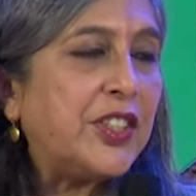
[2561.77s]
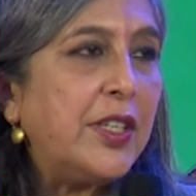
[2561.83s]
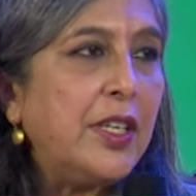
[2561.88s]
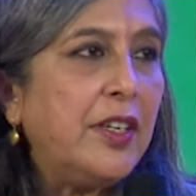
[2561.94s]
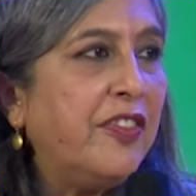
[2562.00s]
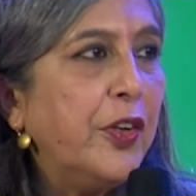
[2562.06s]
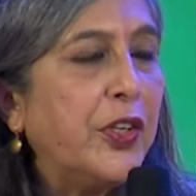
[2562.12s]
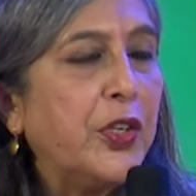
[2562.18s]

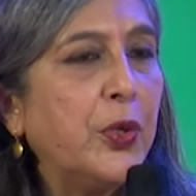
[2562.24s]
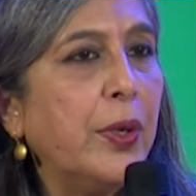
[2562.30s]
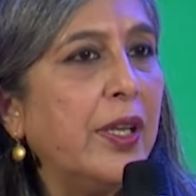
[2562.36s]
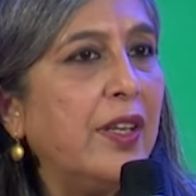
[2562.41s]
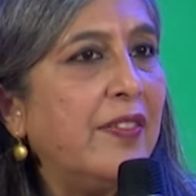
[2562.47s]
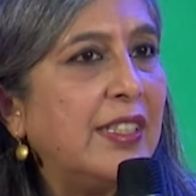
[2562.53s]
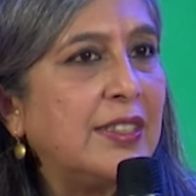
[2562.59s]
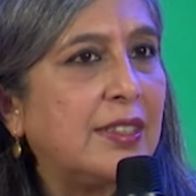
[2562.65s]
for new
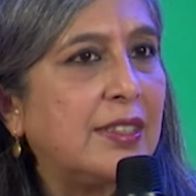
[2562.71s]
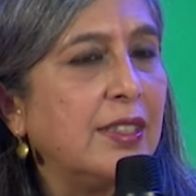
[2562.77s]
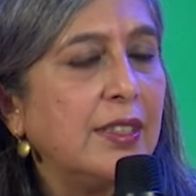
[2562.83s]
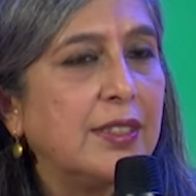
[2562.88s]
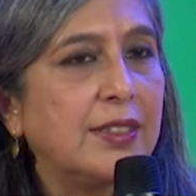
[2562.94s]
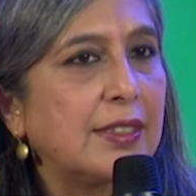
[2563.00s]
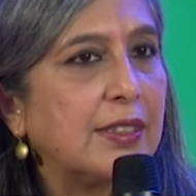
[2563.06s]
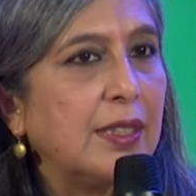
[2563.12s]

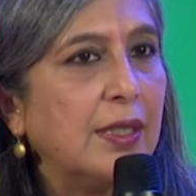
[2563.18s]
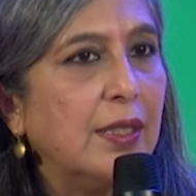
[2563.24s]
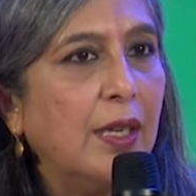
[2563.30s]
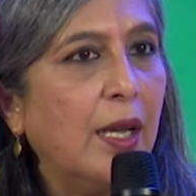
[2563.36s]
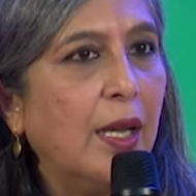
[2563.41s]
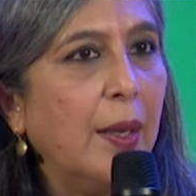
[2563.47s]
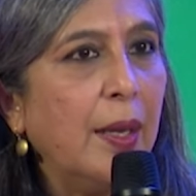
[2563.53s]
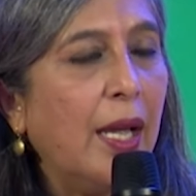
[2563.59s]
investors.
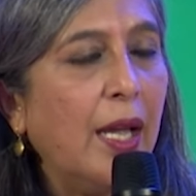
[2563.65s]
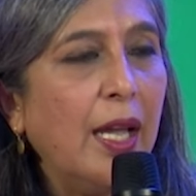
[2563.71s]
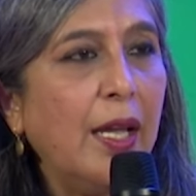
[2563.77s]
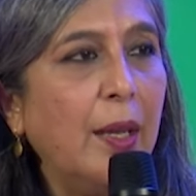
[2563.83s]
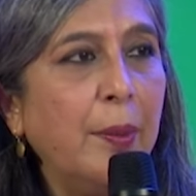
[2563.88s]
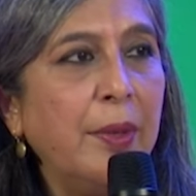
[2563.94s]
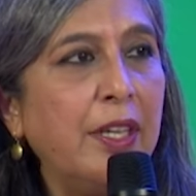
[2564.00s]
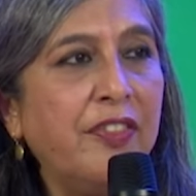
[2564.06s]
Exactly. I, I
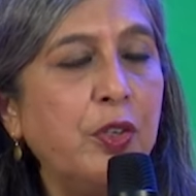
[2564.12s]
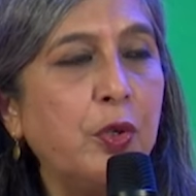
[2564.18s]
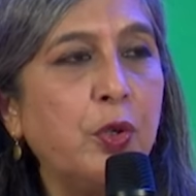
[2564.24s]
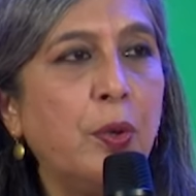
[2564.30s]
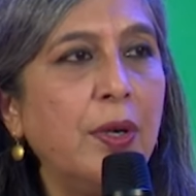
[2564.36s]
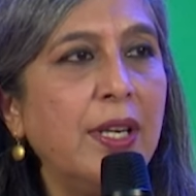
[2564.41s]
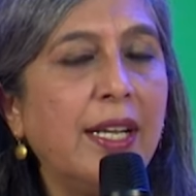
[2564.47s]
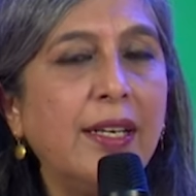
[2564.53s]
mean, if you
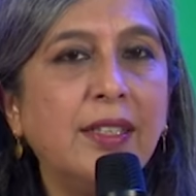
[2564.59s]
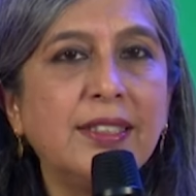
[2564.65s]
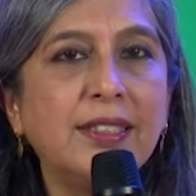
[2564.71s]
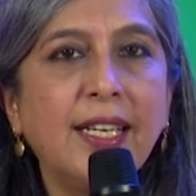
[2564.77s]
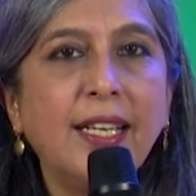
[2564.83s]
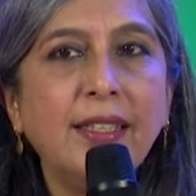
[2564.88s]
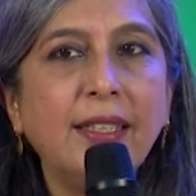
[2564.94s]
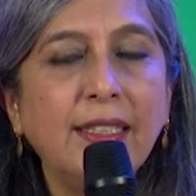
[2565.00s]
don't
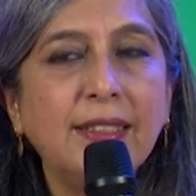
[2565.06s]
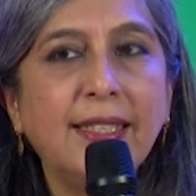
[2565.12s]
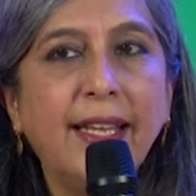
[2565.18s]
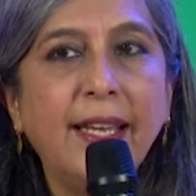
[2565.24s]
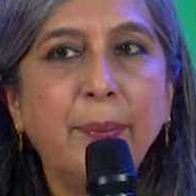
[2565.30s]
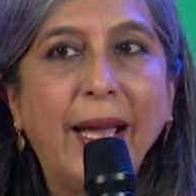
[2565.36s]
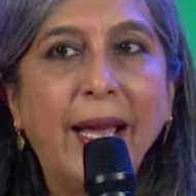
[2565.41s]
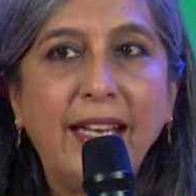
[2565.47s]
understand things
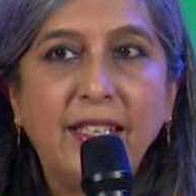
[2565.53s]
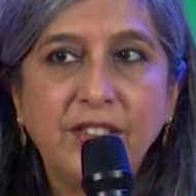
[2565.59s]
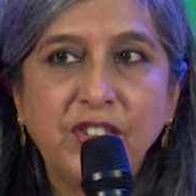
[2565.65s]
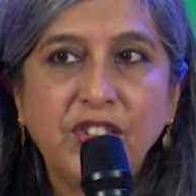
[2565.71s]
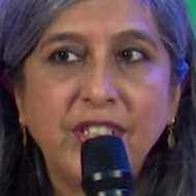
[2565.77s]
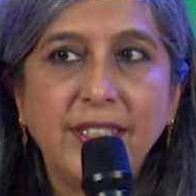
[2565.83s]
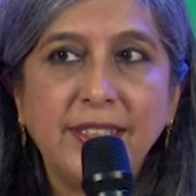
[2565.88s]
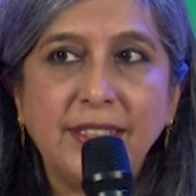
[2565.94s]
like balance
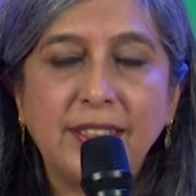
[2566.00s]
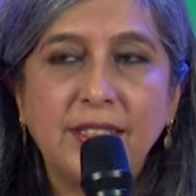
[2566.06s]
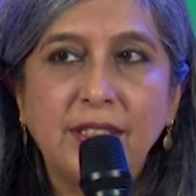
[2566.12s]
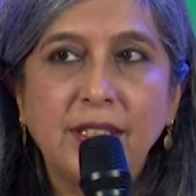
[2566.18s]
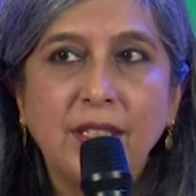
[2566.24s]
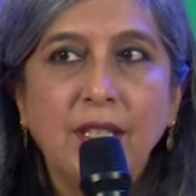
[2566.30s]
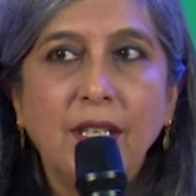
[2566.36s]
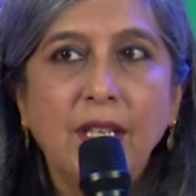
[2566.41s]
sheets,
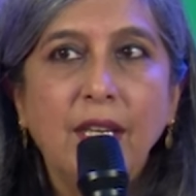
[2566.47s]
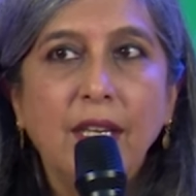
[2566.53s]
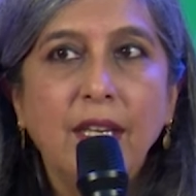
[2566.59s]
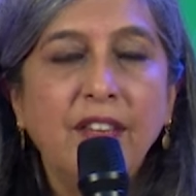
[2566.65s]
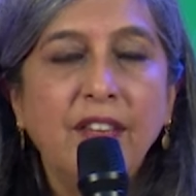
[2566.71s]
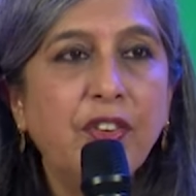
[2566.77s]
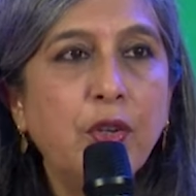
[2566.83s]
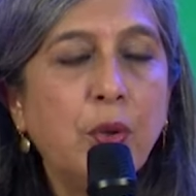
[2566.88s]

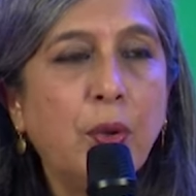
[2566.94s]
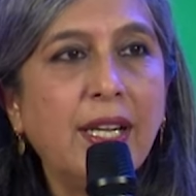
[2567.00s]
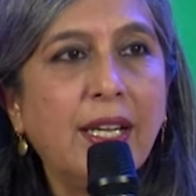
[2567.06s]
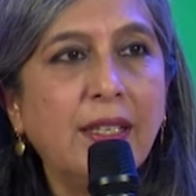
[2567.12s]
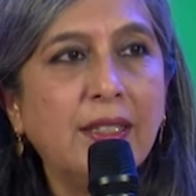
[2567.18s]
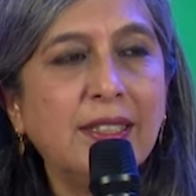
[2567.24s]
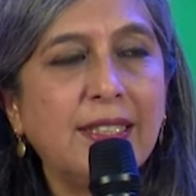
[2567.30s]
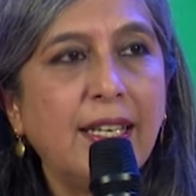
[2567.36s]
if you don't
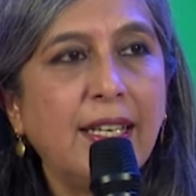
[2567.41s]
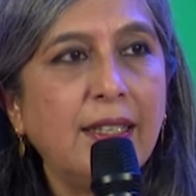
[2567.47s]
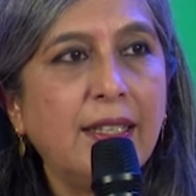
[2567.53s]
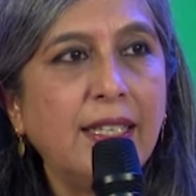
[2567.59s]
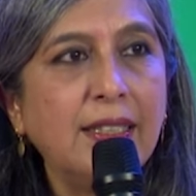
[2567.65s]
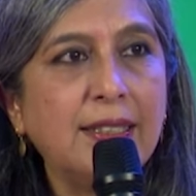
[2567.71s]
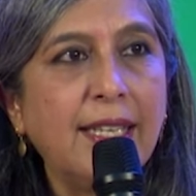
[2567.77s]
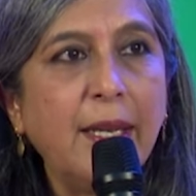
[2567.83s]
understand
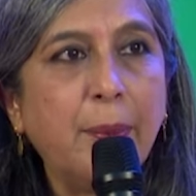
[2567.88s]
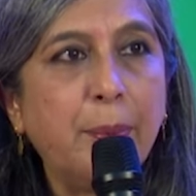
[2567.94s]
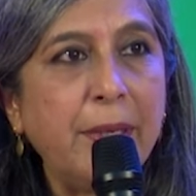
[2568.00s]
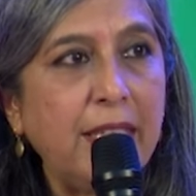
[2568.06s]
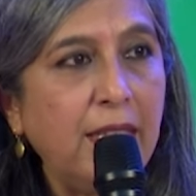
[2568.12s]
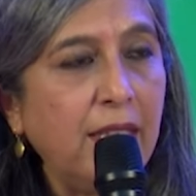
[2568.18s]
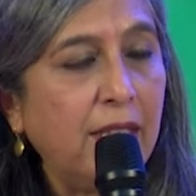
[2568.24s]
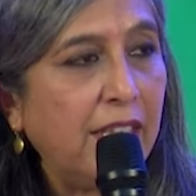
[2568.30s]
things like
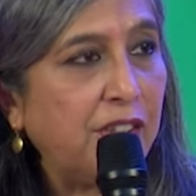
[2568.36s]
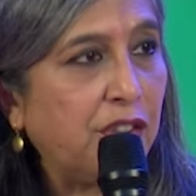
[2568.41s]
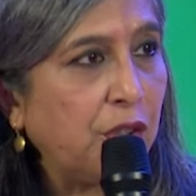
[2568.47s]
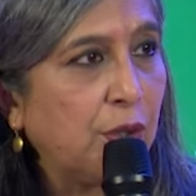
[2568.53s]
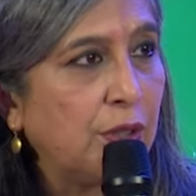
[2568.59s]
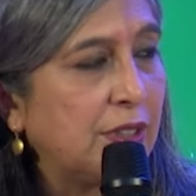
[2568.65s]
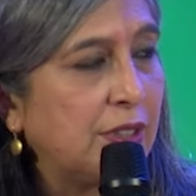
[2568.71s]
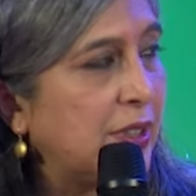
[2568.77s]
PE
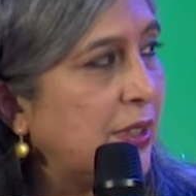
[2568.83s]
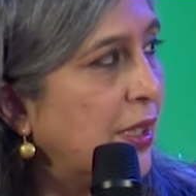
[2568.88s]
ratios,